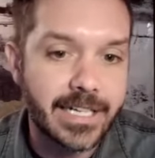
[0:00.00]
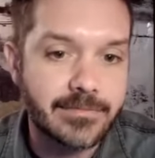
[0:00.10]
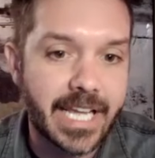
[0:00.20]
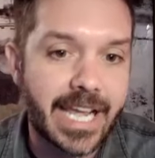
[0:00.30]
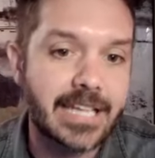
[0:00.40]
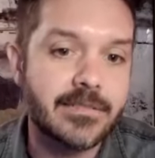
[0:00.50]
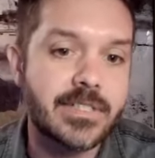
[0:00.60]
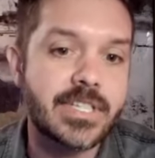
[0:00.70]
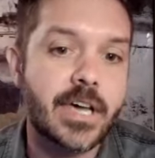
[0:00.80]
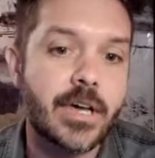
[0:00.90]
and and
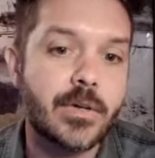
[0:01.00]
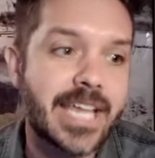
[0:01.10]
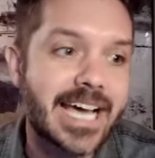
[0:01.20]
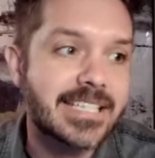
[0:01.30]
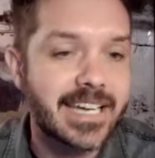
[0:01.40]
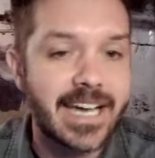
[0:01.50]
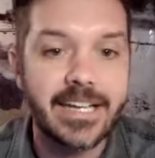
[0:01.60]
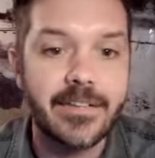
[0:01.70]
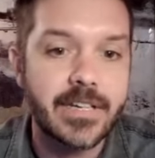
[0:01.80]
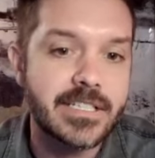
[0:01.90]
so that's a
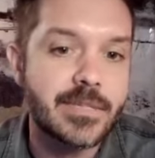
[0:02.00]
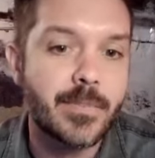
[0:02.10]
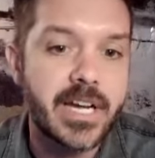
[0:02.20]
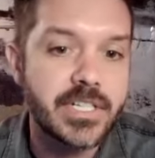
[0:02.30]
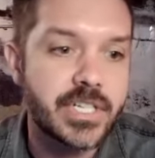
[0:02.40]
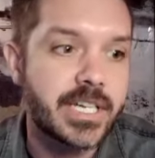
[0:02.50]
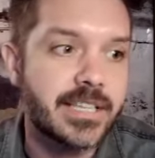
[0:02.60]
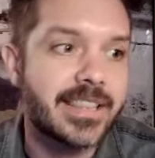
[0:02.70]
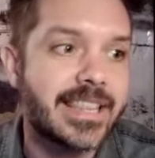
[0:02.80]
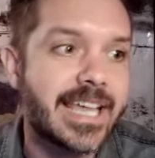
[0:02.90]
kind of
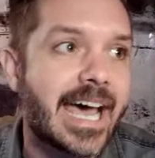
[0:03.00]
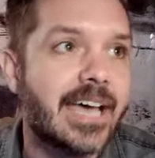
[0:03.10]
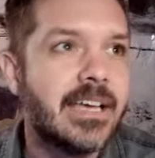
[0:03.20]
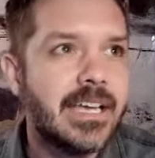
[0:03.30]
expression that